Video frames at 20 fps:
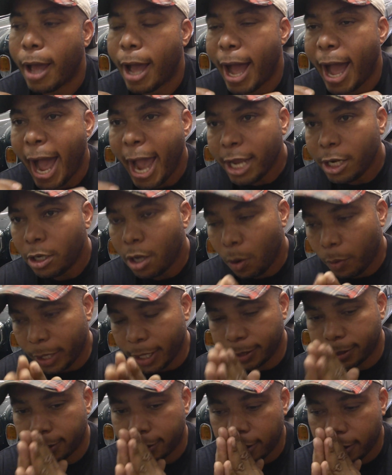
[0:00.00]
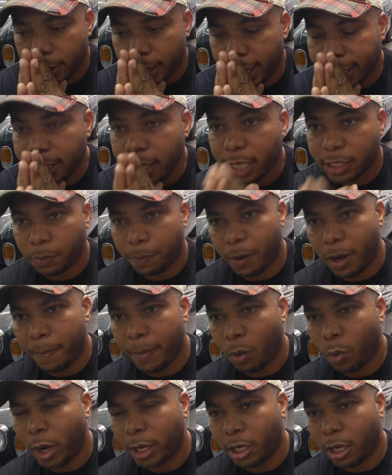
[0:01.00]
I noticed, I did an
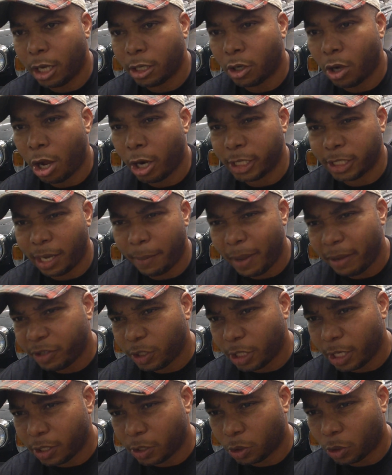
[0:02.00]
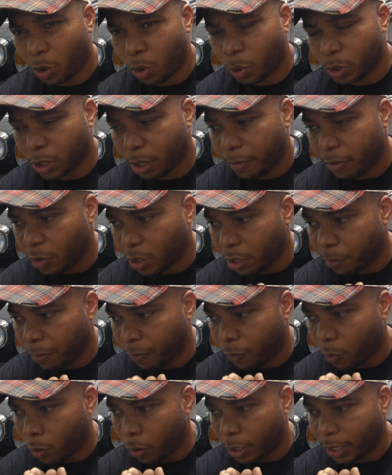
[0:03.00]
experiment in college, I may have shared this story with some of you
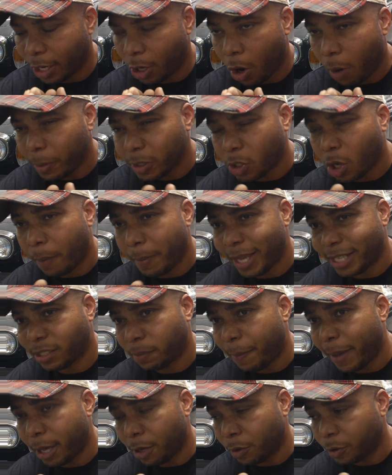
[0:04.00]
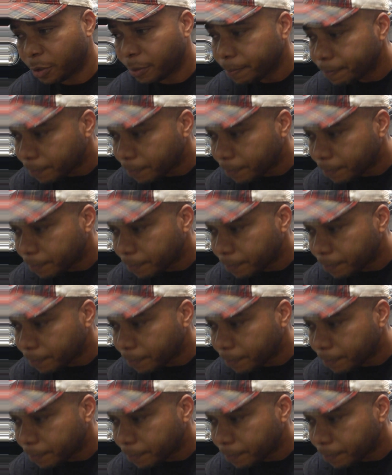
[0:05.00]
before, that almost got me expelled.